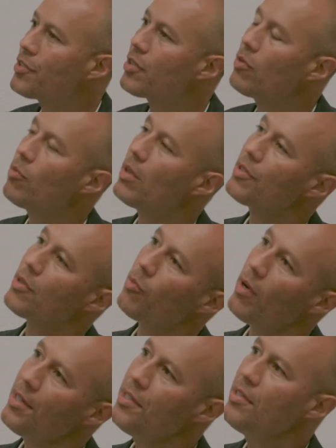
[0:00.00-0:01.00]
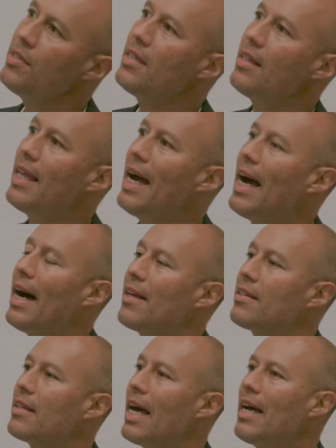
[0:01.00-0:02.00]
So once you see
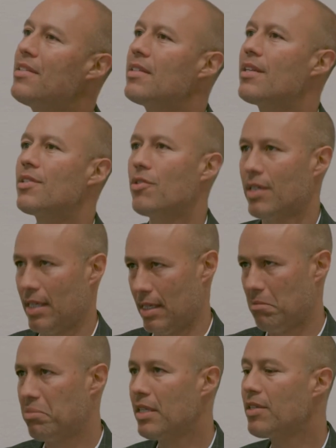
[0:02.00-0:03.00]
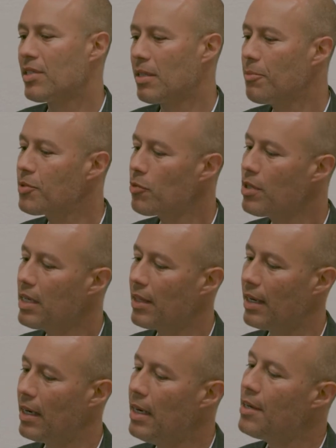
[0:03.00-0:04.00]
that says, okay, something's working
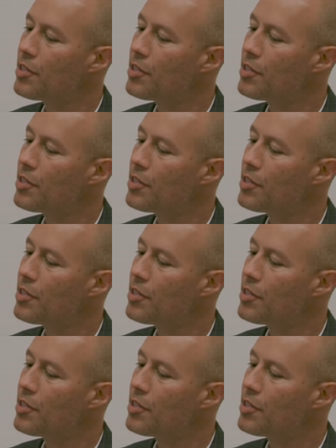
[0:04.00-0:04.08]
there.